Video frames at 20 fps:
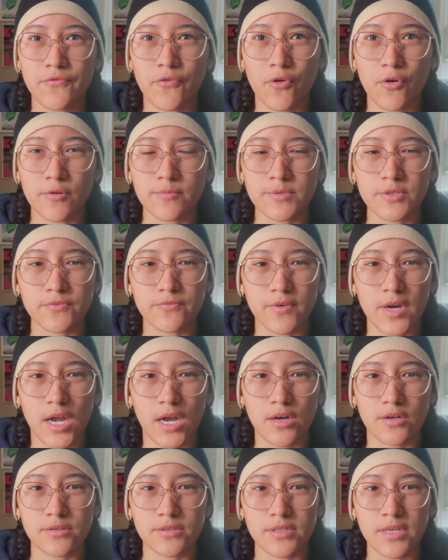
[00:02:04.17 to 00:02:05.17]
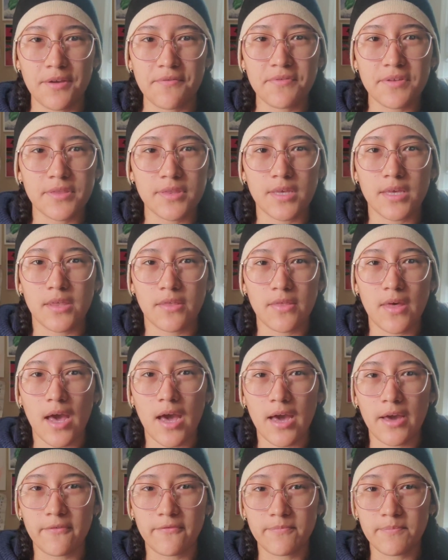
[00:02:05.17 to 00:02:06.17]
formed around everything
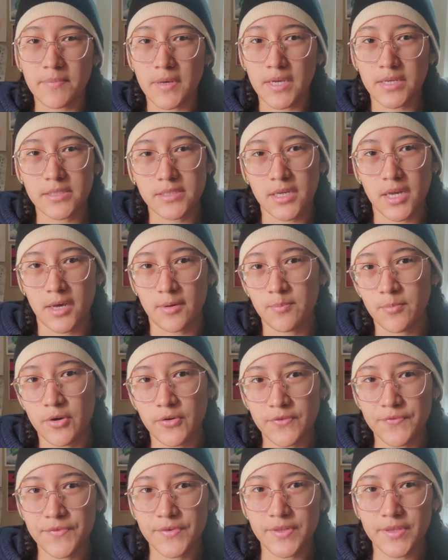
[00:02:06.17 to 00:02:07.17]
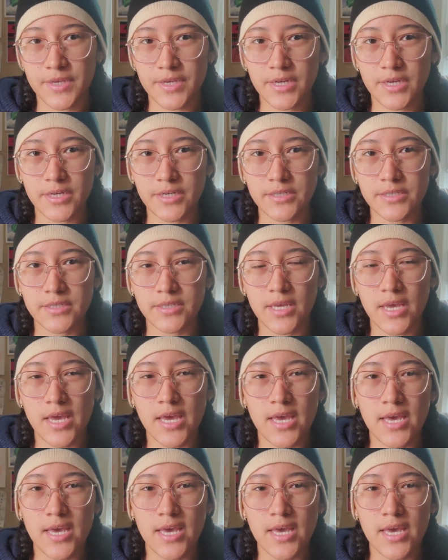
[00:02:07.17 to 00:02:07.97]
that I've picked up over the years,